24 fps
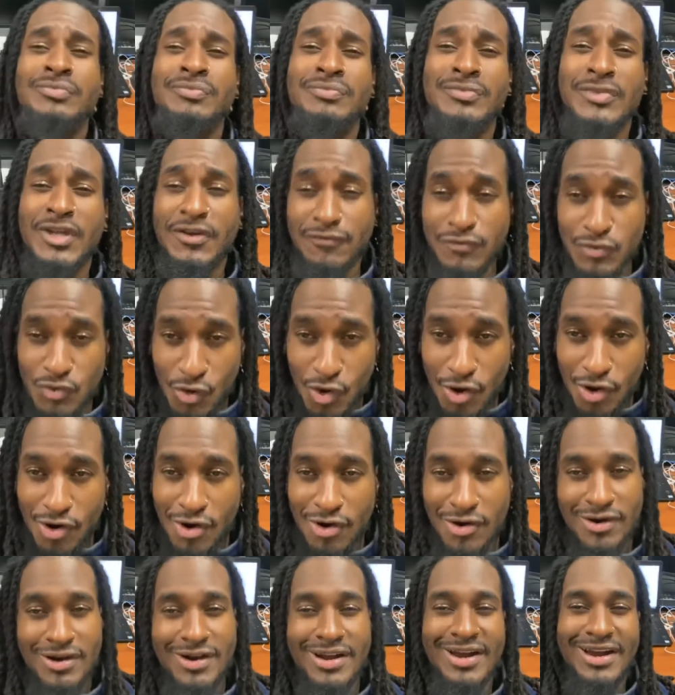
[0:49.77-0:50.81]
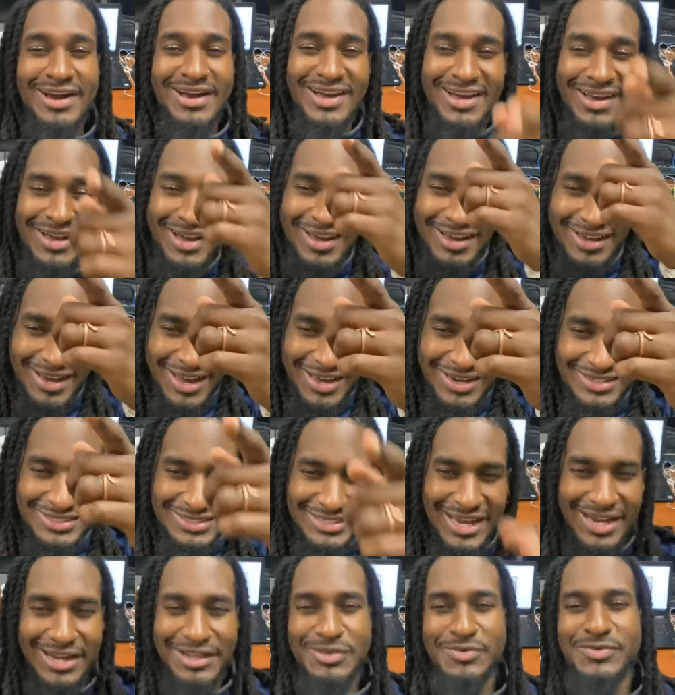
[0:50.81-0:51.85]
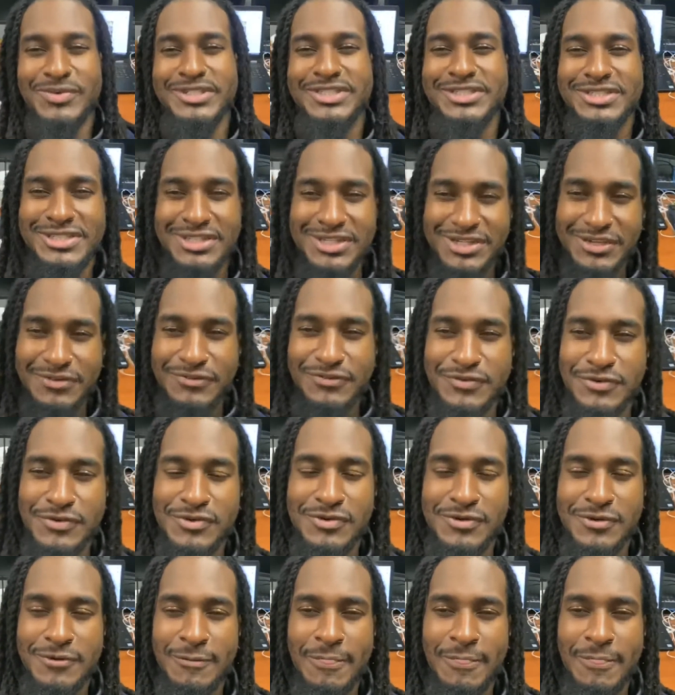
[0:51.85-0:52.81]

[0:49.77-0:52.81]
If you are, I got exactly what you're looking for.